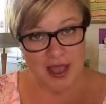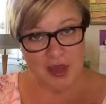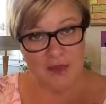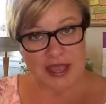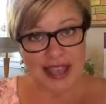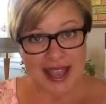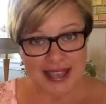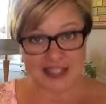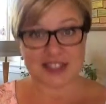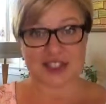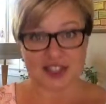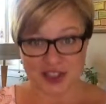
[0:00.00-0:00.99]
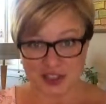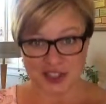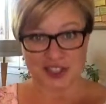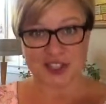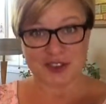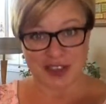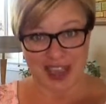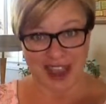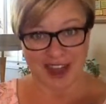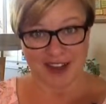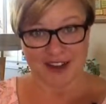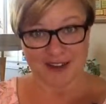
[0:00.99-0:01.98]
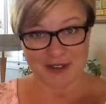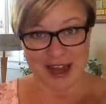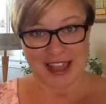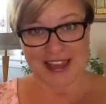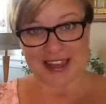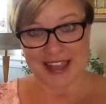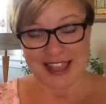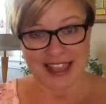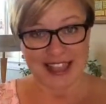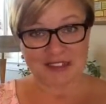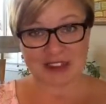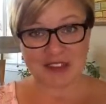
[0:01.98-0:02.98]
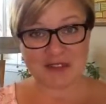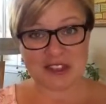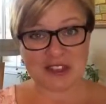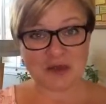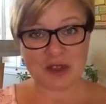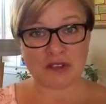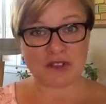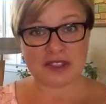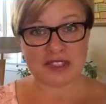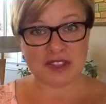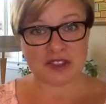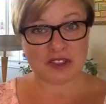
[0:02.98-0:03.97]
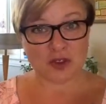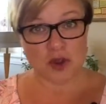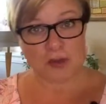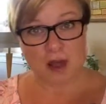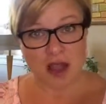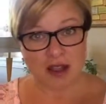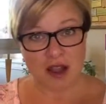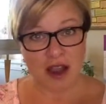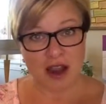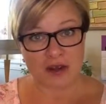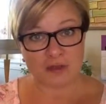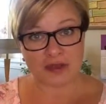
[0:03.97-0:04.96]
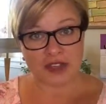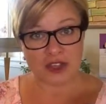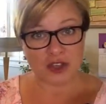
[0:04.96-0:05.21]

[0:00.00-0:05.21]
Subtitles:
because it shows that you care, right? Even if it's a store-bought card, but then